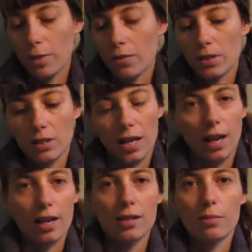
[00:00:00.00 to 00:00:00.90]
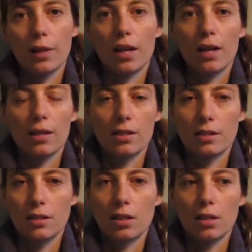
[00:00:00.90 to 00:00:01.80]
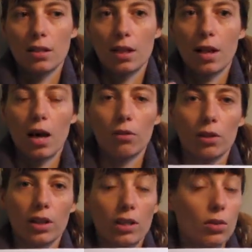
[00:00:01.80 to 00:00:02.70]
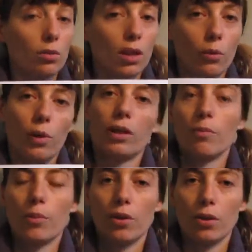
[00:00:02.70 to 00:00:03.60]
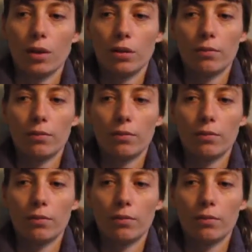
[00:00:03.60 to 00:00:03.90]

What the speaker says: It was a dead end because Outlook is only on one computer.